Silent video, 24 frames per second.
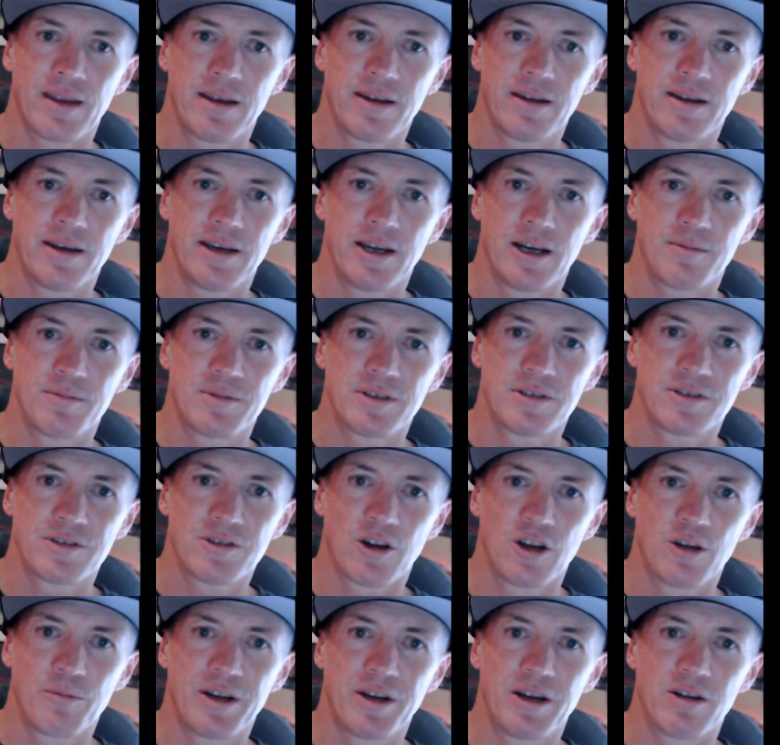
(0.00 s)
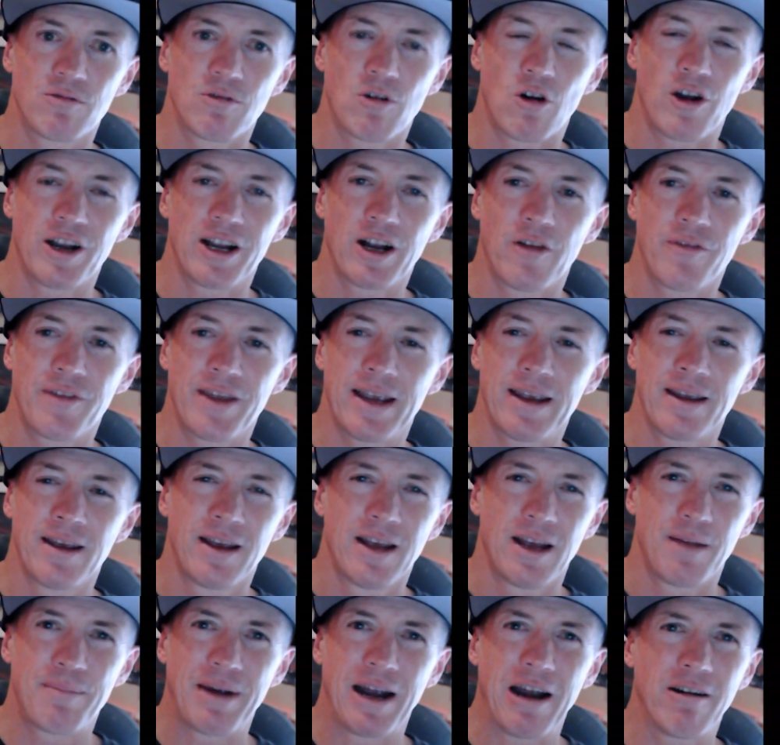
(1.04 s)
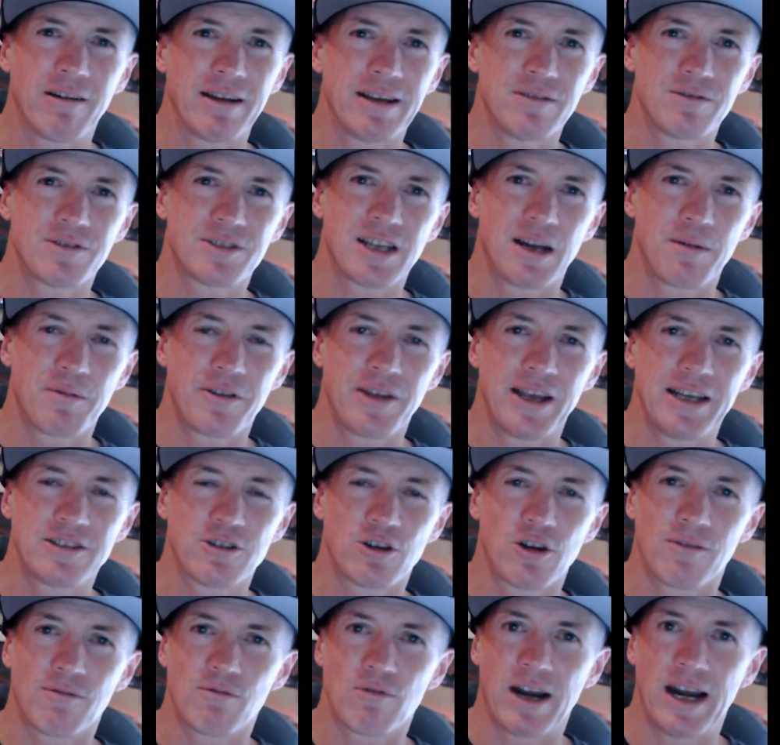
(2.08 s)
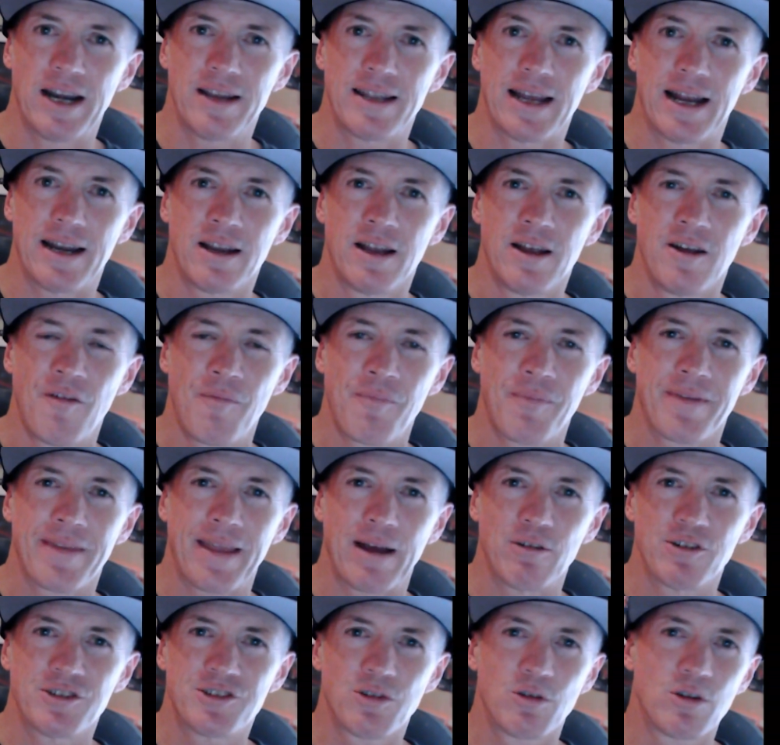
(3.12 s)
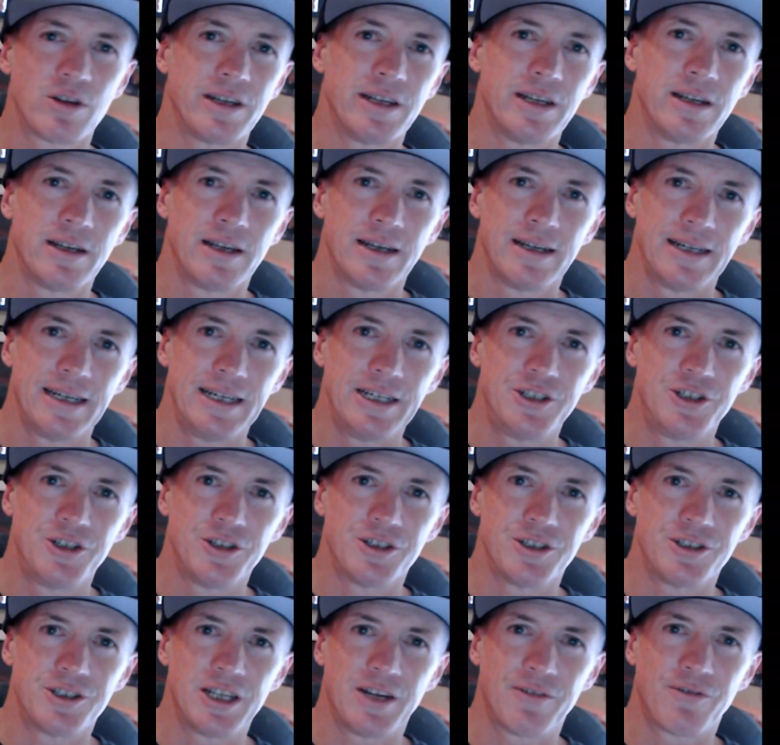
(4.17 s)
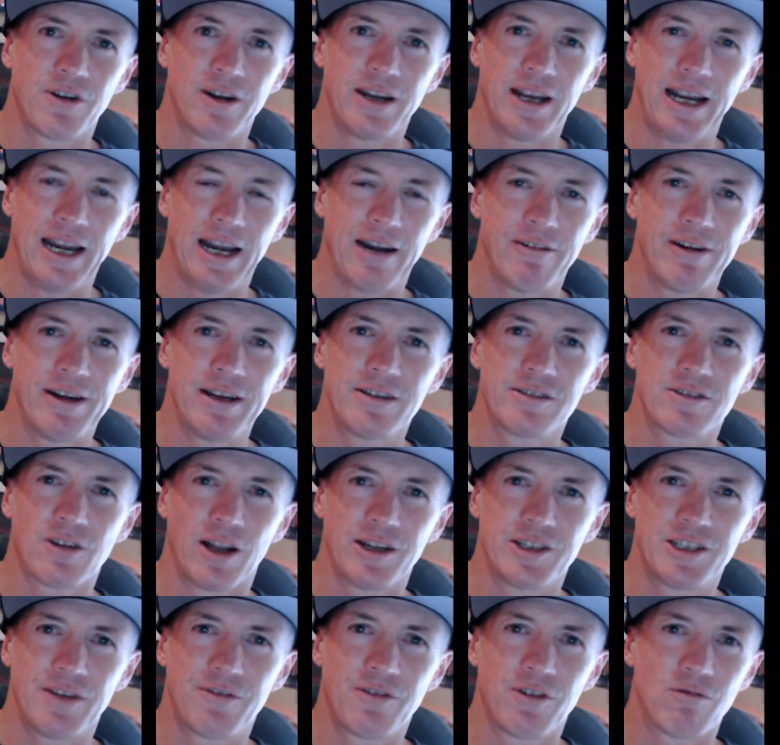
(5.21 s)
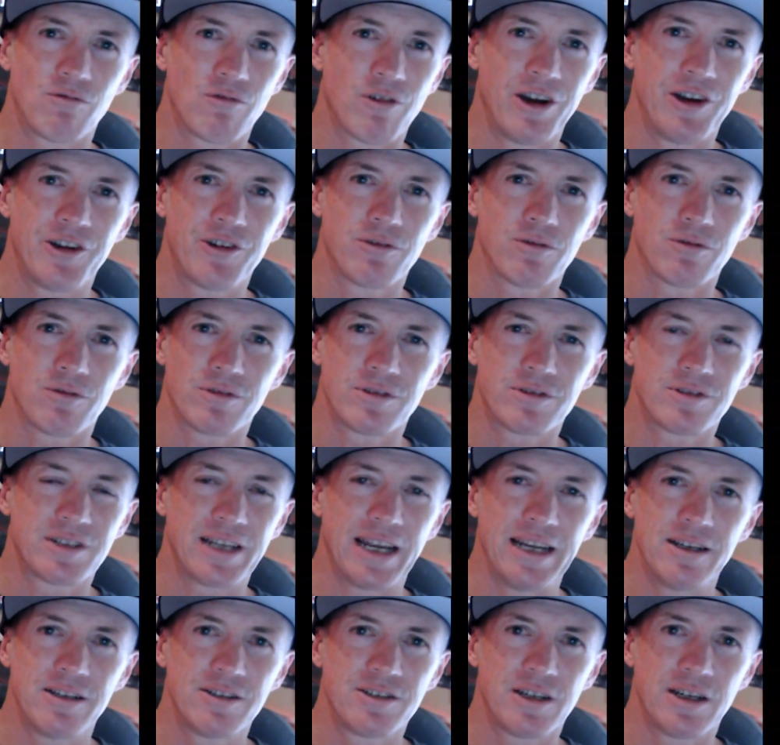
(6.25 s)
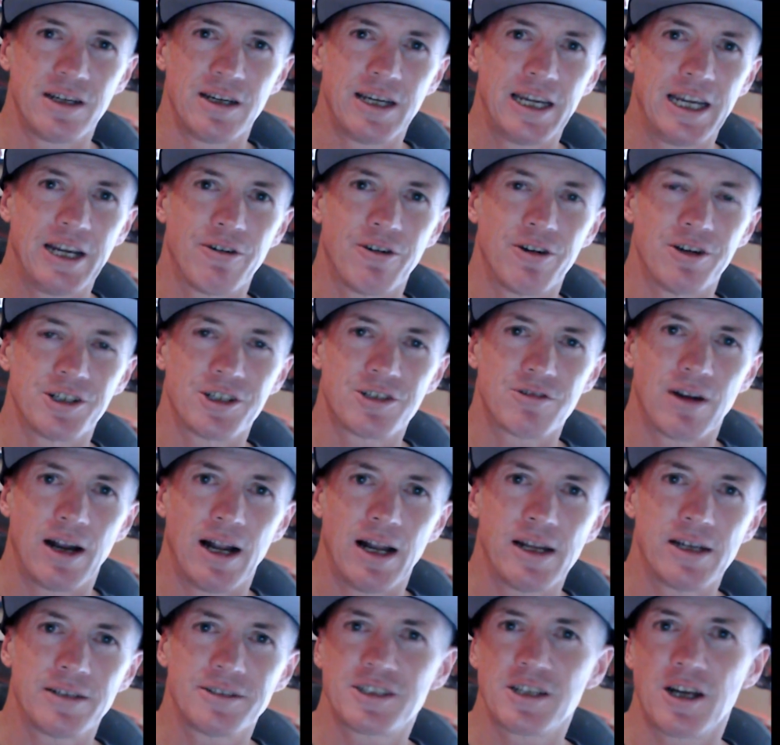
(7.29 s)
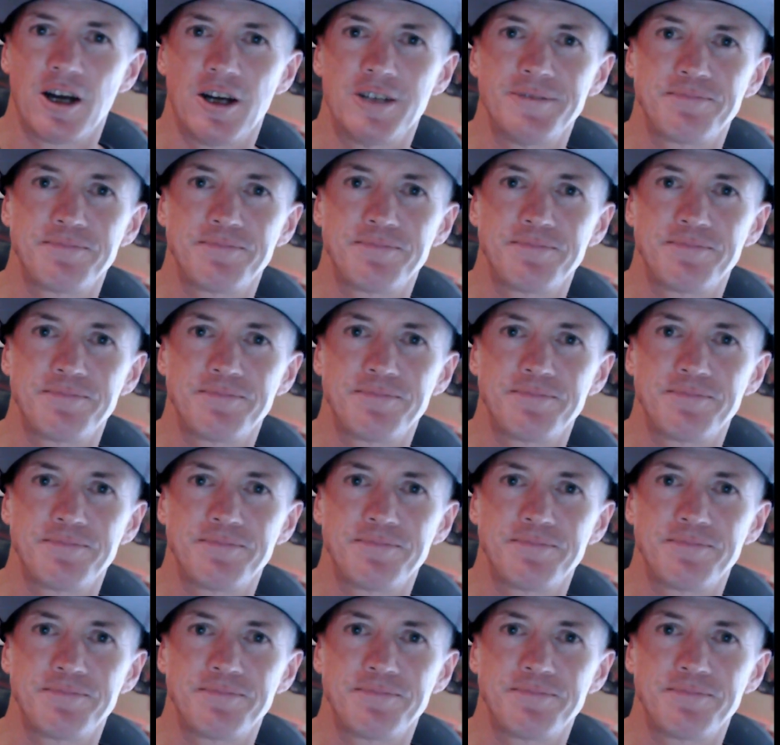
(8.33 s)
Yeah, got a bit of writing on there. Apparently some of these that I've read, that they were sort of issued at different areas, like different regional centres here in Australia. So